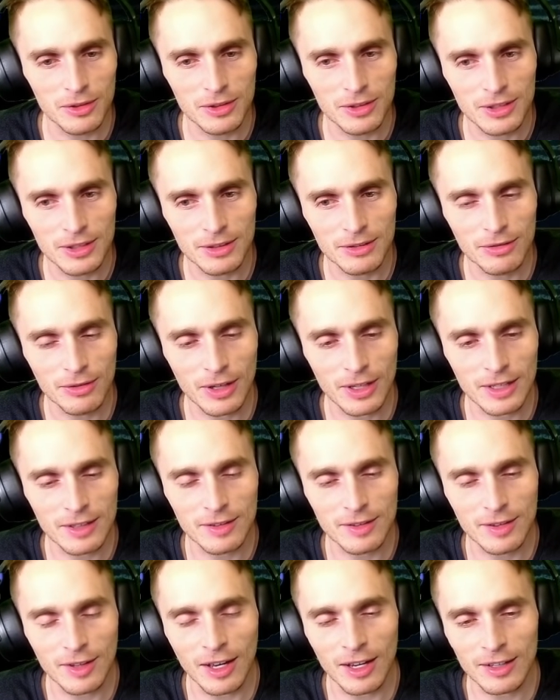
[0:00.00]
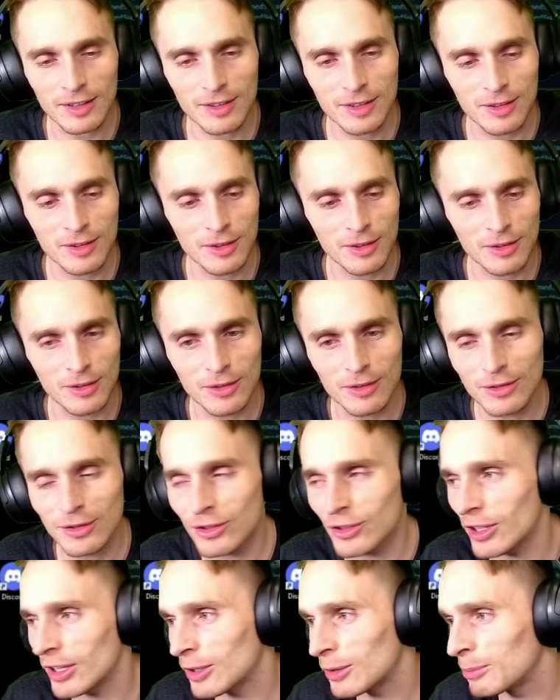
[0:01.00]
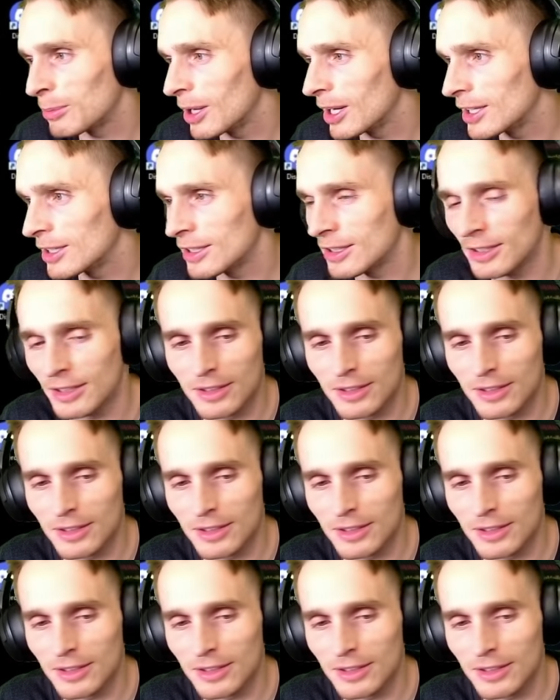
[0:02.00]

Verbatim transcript: He fucking sucks. This is a shitter button.